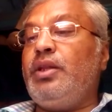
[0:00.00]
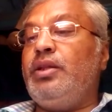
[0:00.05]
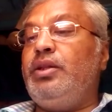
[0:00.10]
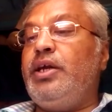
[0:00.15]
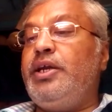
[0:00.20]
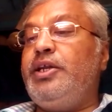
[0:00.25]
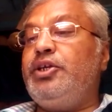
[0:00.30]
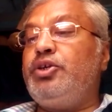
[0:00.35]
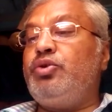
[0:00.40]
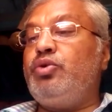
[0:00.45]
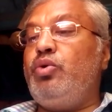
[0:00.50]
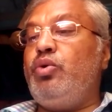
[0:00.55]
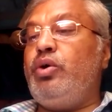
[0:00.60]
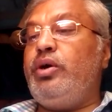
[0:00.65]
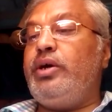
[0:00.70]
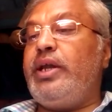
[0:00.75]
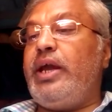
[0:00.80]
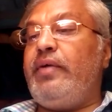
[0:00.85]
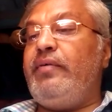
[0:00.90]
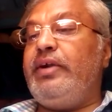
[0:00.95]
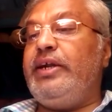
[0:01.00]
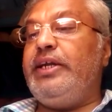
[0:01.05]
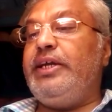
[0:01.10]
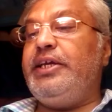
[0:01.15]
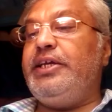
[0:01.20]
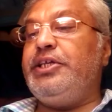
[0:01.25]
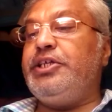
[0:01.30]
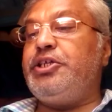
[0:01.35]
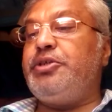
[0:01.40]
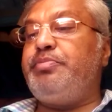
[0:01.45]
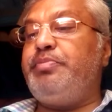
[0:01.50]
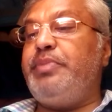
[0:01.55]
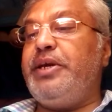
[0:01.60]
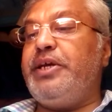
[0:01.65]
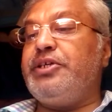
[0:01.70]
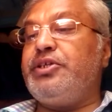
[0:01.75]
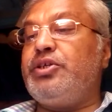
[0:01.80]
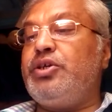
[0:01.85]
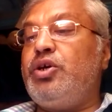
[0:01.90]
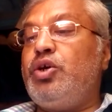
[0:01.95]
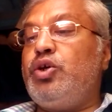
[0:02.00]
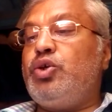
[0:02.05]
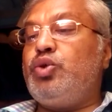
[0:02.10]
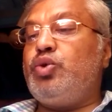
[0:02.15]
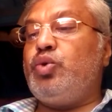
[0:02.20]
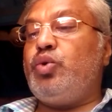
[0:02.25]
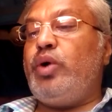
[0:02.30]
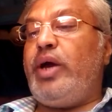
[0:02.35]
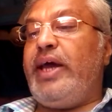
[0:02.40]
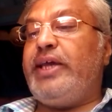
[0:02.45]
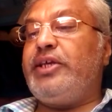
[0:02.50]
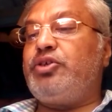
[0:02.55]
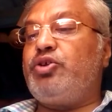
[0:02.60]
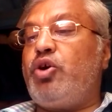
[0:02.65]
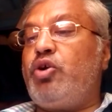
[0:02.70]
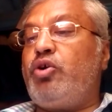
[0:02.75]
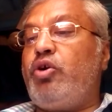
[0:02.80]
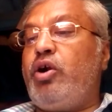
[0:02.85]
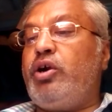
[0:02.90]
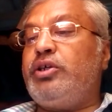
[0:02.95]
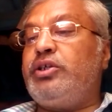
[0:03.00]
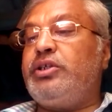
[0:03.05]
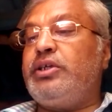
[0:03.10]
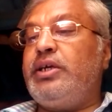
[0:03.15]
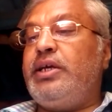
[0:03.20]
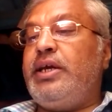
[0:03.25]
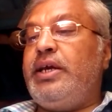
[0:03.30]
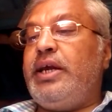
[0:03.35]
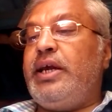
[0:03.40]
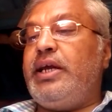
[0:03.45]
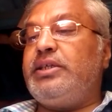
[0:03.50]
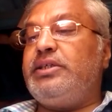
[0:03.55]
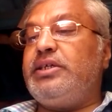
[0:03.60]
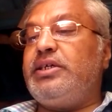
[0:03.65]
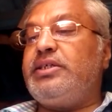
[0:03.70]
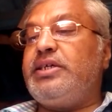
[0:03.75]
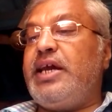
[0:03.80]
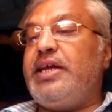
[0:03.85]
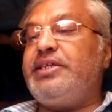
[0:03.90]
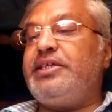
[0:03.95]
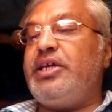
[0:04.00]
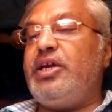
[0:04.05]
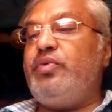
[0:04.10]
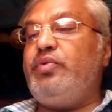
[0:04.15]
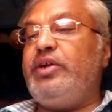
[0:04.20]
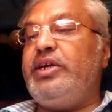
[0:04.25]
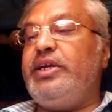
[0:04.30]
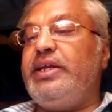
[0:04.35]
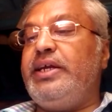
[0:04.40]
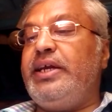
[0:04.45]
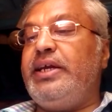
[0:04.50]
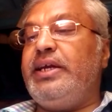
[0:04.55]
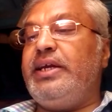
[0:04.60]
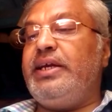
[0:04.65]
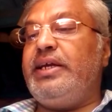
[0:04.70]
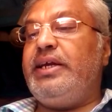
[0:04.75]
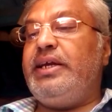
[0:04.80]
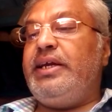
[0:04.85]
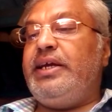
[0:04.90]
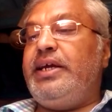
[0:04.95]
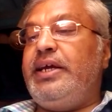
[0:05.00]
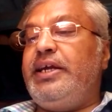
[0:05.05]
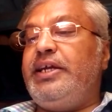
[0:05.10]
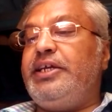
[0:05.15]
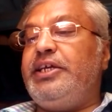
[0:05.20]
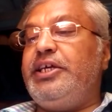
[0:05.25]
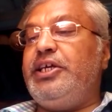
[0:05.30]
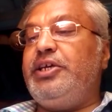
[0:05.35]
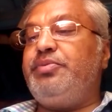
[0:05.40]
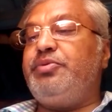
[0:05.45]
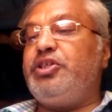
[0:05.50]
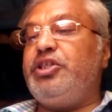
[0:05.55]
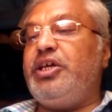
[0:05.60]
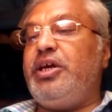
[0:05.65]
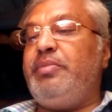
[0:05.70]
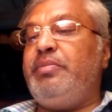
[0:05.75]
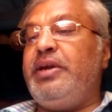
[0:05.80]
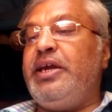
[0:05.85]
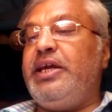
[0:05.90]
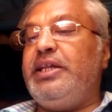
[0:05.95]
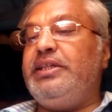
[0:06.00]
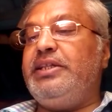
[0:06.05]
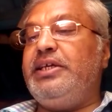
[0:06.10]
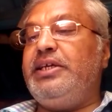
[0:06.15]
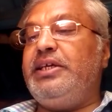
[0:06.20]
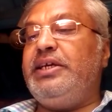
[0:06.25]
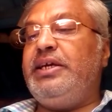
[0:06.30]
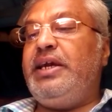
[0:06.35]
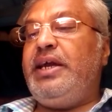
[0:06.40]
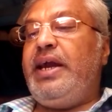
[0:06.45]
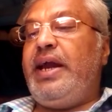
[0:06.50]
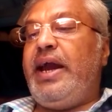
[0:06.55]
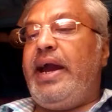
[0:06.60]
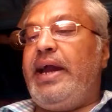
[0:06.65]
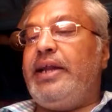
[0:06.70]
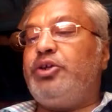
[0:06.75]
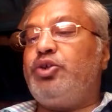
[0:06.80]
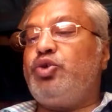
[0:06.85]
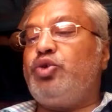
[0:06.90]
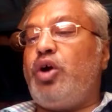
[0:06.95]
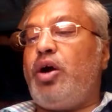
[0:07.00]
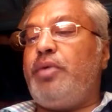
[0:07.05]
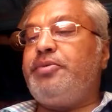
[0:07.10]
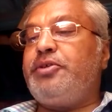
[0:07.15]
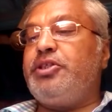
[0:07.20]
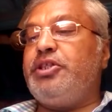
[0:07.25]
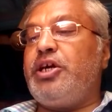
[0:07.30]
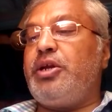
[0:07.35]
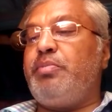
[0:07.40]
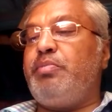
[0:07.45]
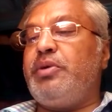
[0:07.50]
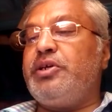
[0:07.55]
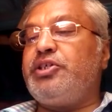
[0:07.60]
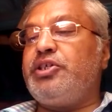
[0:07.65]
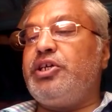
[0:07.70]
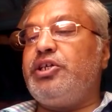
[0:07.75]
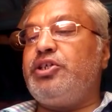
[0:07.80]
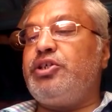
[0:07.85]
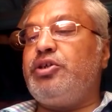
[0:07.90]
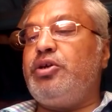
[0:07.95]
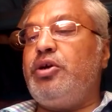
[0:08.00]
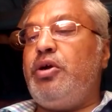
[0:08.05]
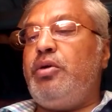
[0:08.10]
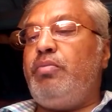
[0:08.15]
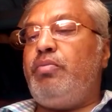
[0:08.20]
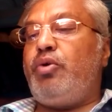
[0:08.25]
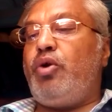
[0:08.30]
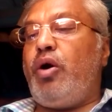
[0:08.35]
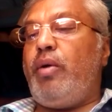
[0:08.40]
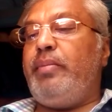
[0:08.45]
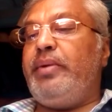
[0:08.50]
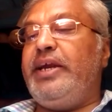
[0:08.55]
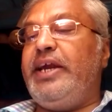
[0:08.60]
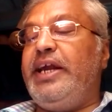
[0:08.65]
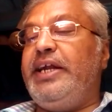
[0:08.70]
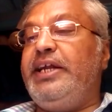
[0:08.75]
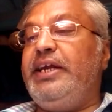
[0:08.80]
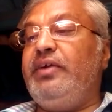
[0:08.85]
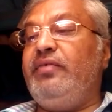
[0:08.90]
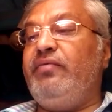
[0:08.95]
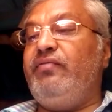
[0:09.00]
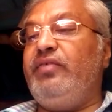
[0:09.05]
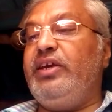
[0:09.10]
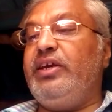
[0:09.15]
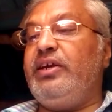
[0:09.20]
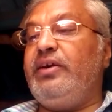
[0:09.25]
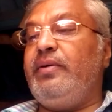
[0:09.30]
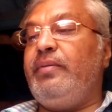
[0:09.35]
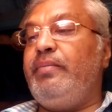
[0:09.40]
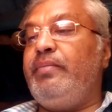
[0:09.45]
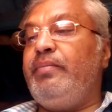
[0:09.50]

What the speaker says: There is no gravity in space, so astronauts exercise every day. It keeps them healthy and stops their muscles from getting weak.